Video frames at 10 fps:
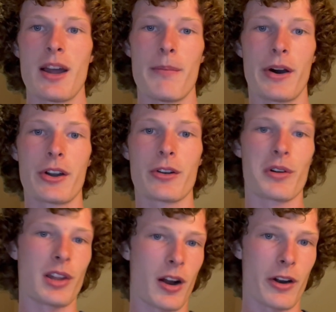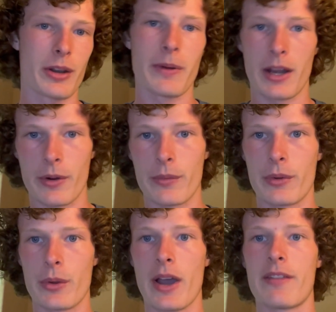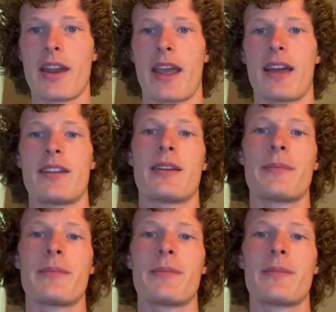butter or lard depending on what you have in hand,